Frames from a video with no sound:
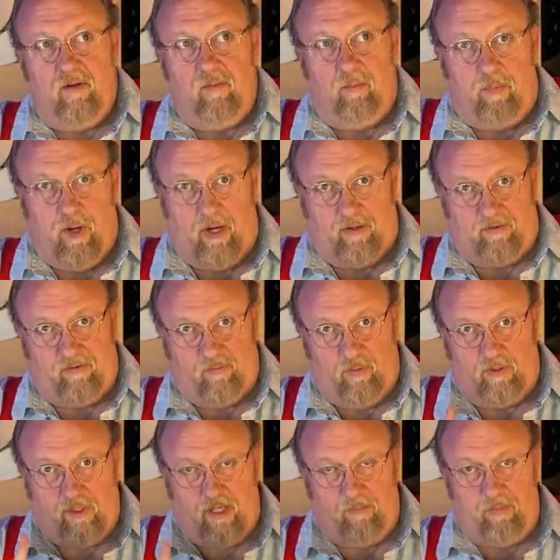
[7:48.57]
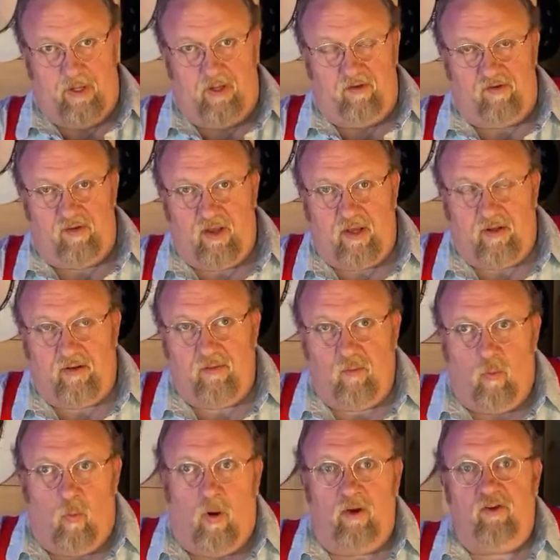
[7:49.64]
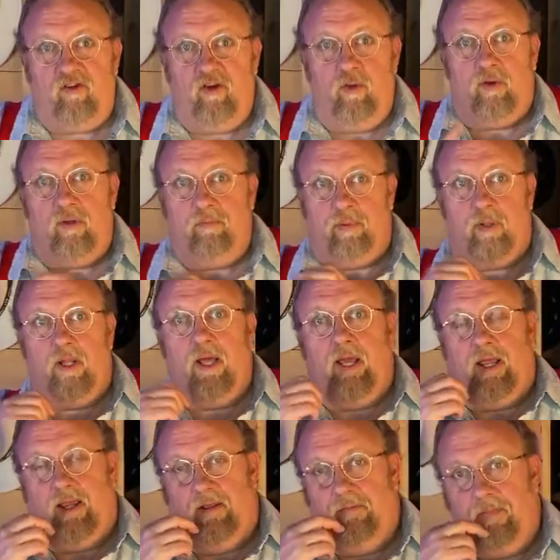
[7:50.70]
But with that being said, once you can play,